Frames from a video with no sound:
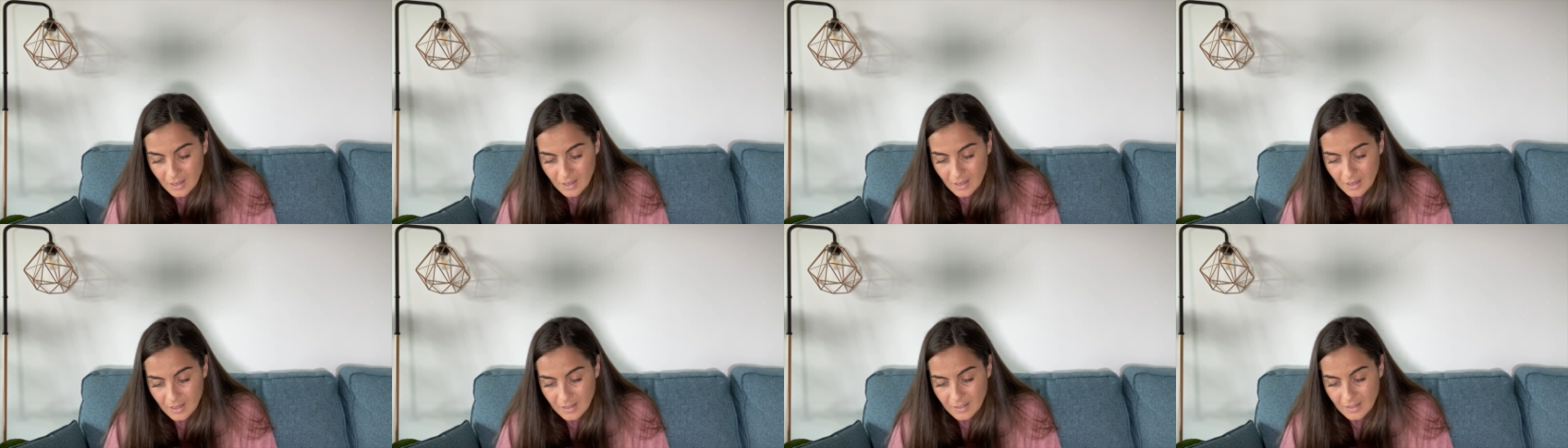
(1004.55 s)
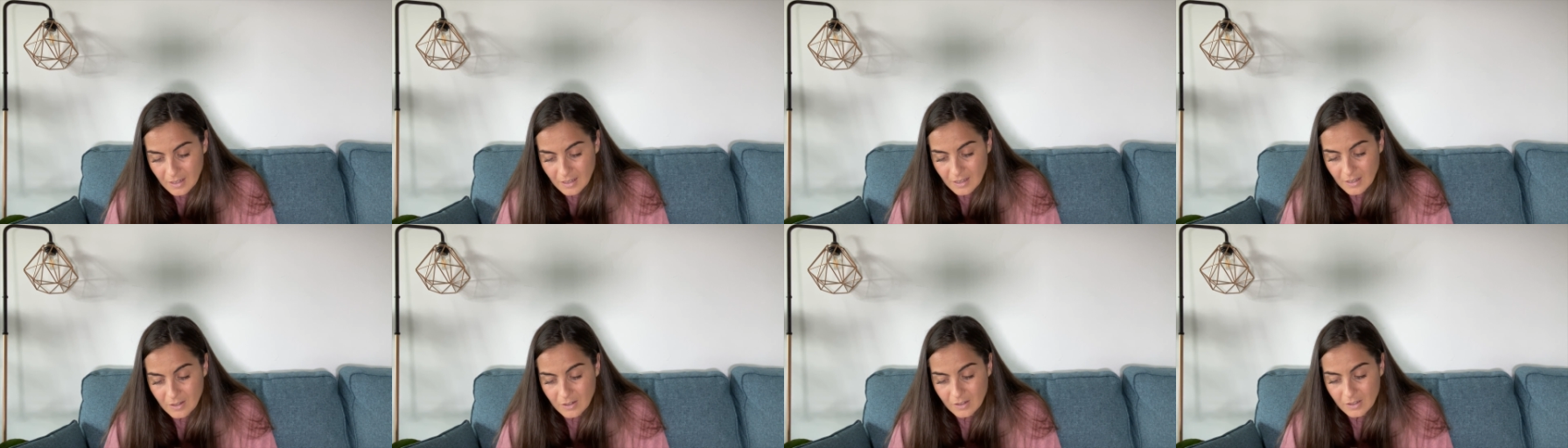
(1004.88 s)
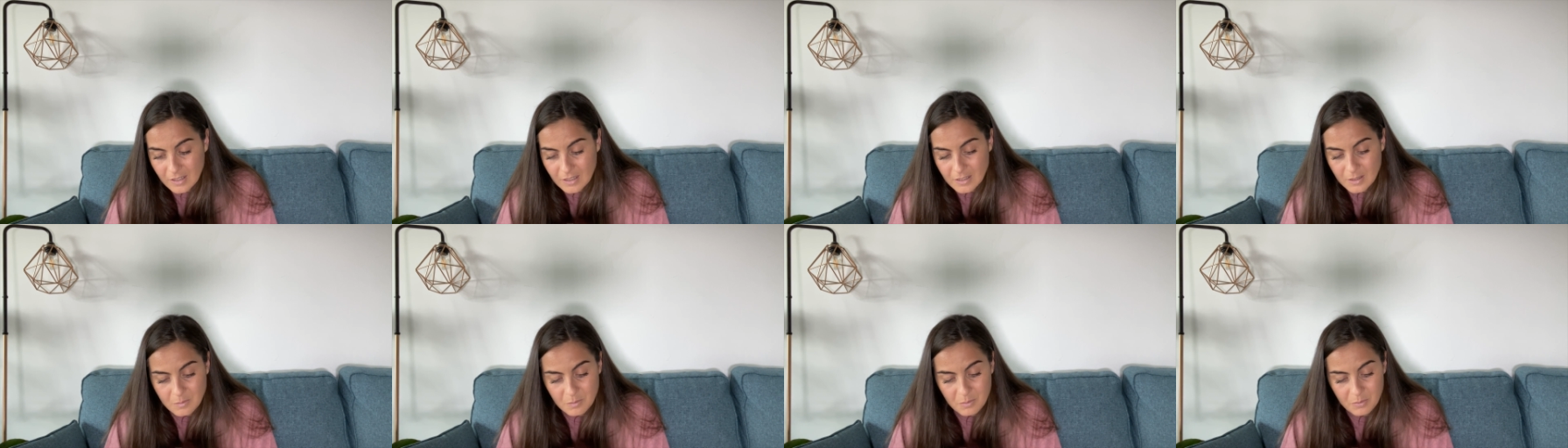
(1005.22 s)
and heal
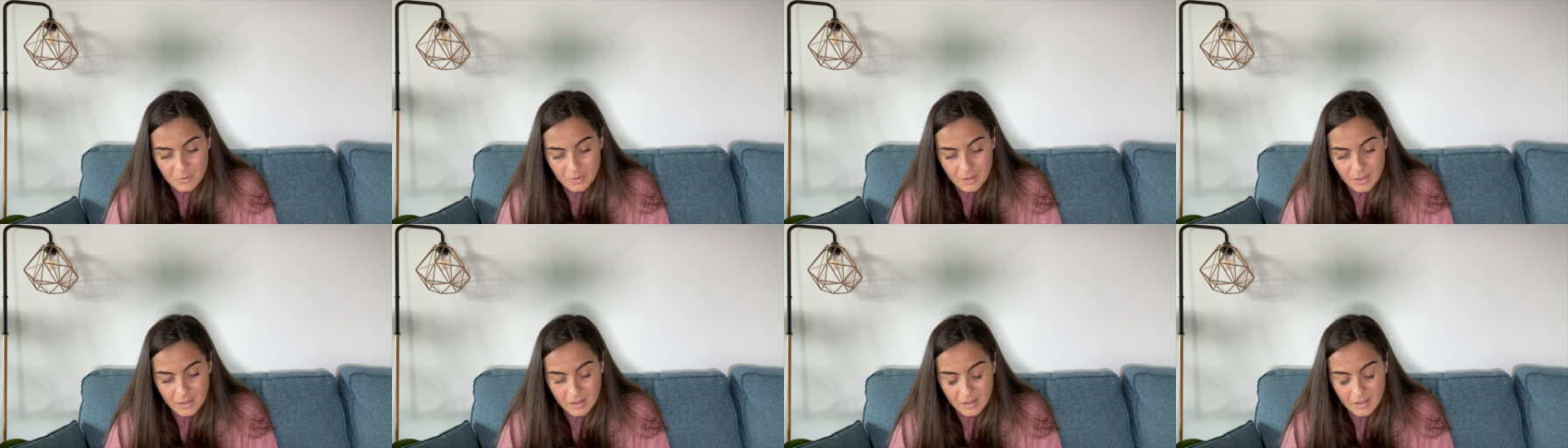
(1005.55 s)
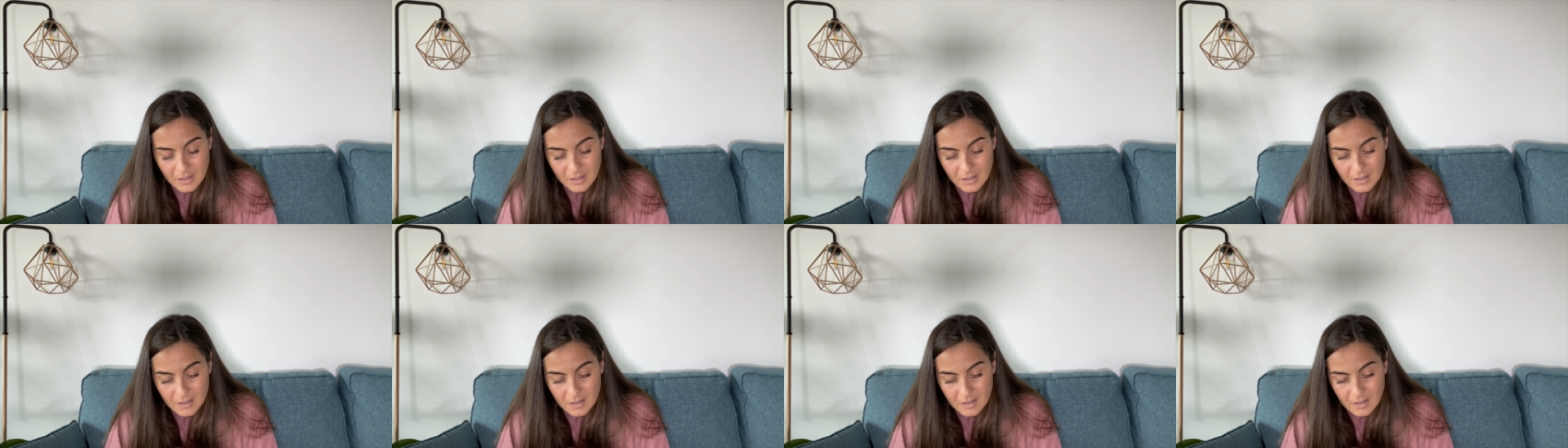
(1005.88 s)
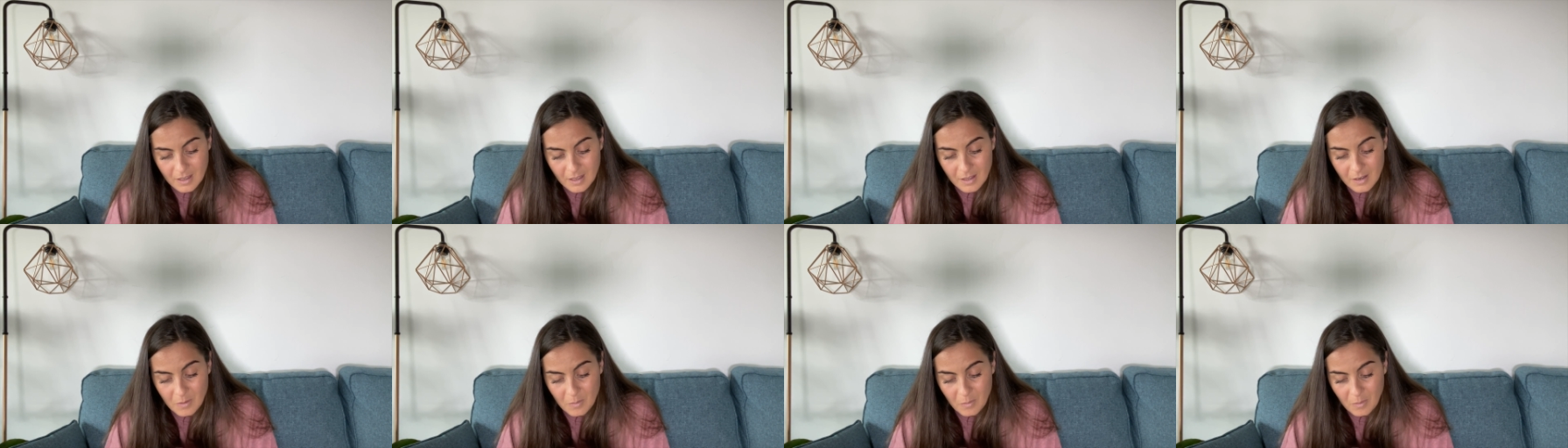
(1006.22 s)
his breathing
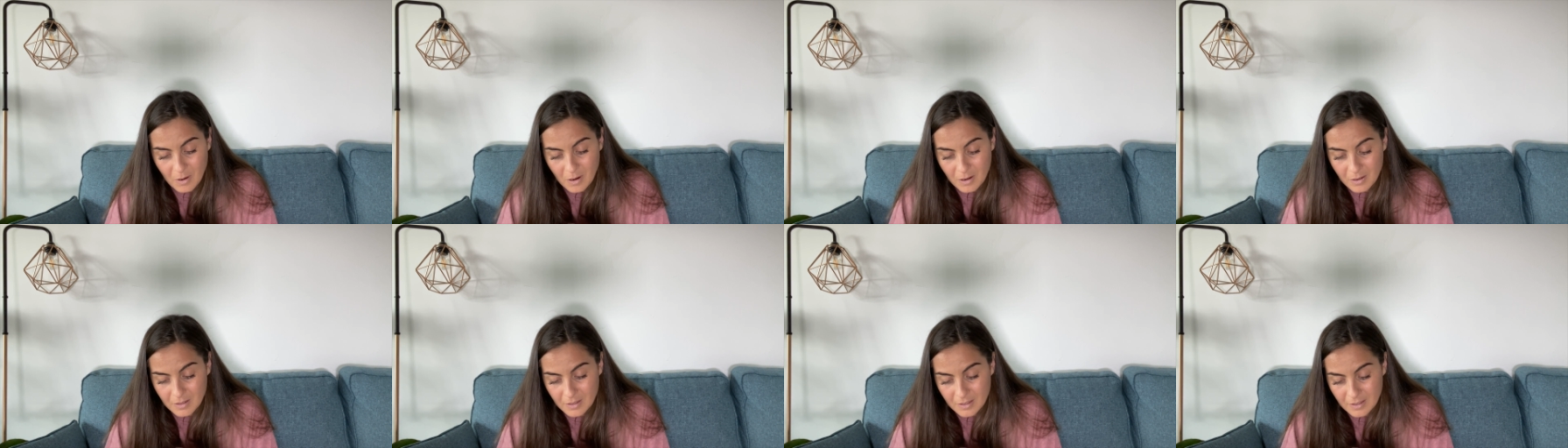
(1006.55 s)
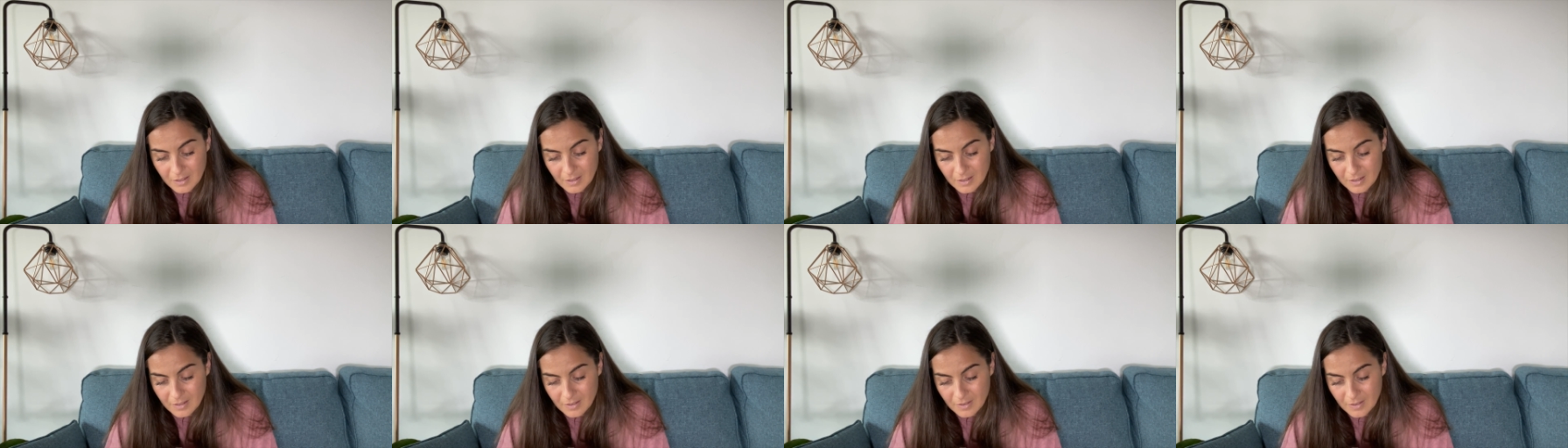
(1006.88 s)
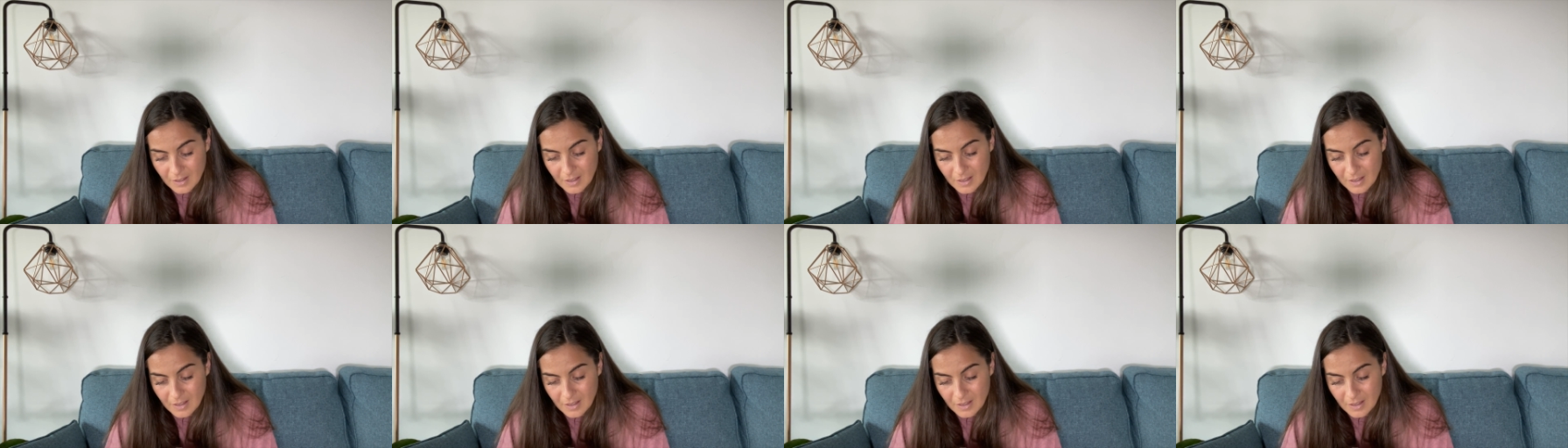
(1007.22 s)
and walking.